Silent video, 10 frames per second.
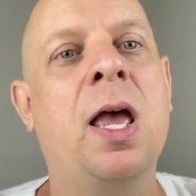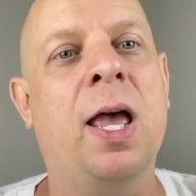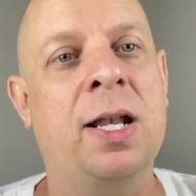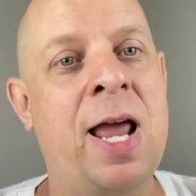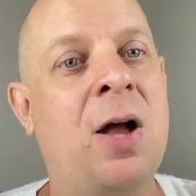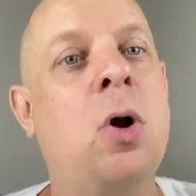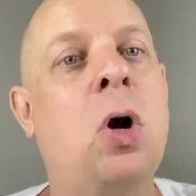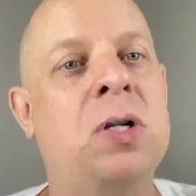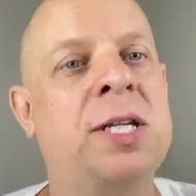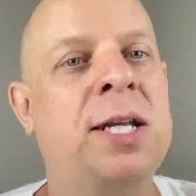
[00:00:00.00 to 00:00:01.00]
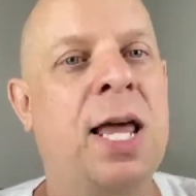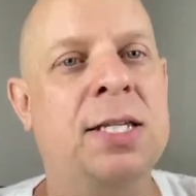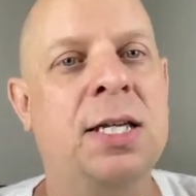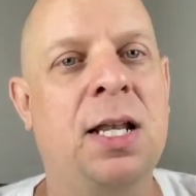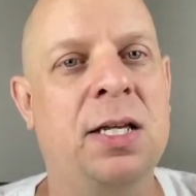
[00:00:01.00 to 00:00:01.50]
and now causing less
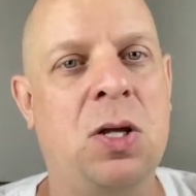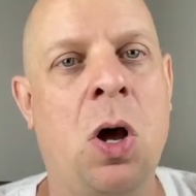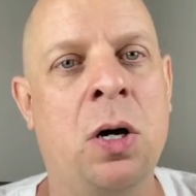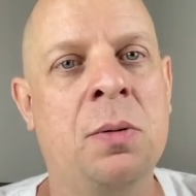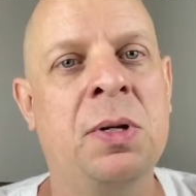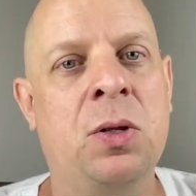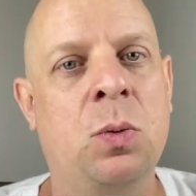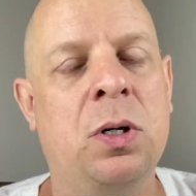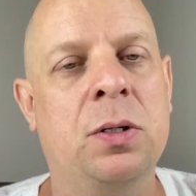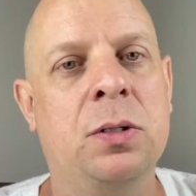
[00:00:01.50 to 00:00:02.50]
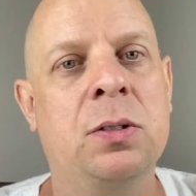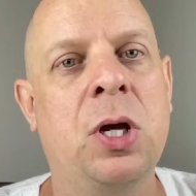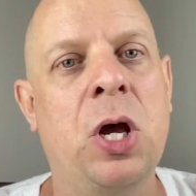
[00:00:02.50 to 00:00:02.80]
and less harm in the world.